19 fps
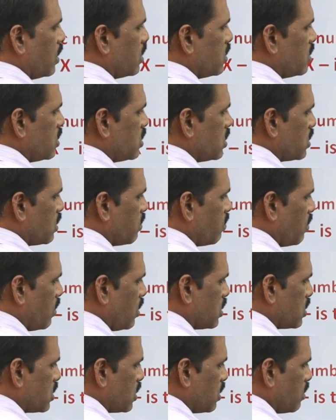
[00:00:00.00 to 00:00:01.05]
and this is a
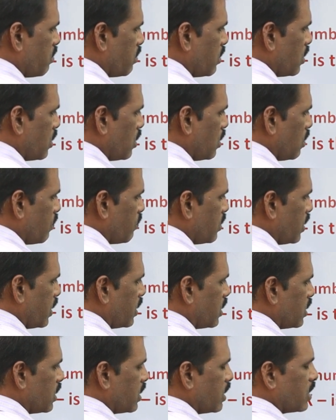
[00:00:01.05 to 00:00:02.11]
mass number of the
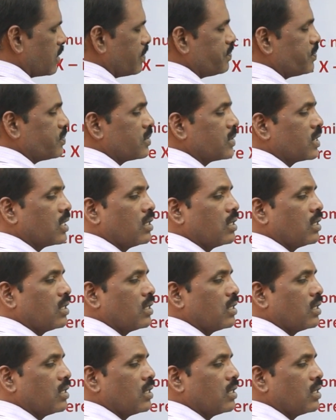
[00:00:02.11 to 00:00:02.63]
hydrogen atom.